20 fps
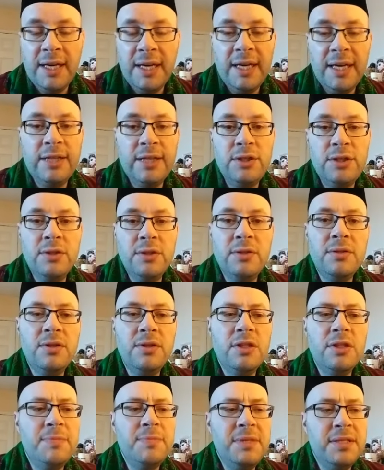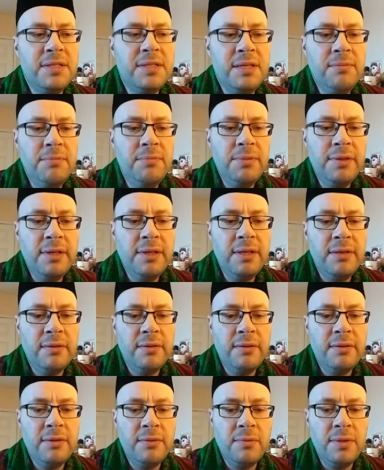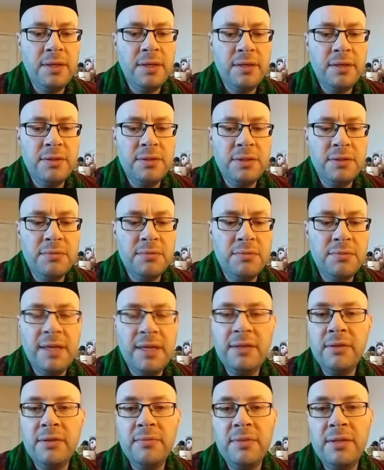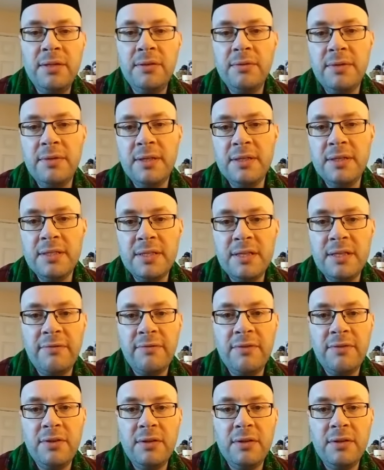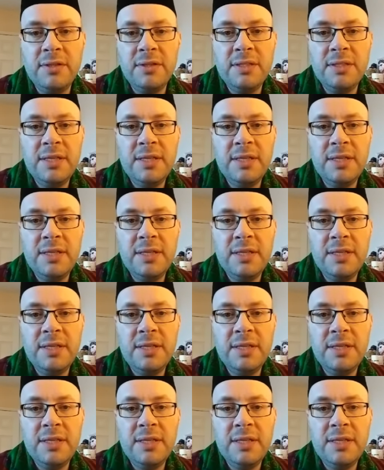It shouldn't just be simply that we are just randomly doing stuff that,